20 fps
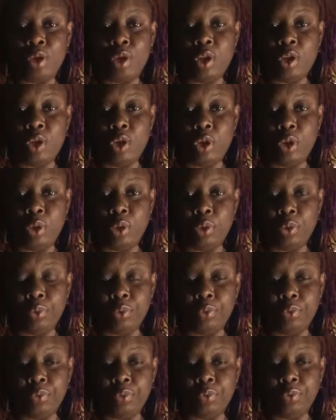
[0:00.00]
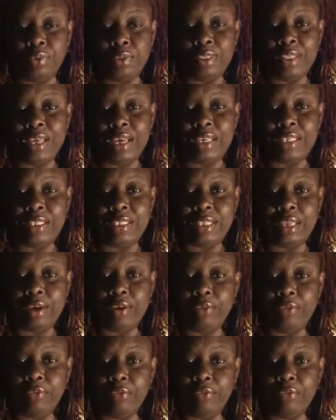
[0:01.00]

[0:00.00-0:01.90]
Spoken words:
know thyself.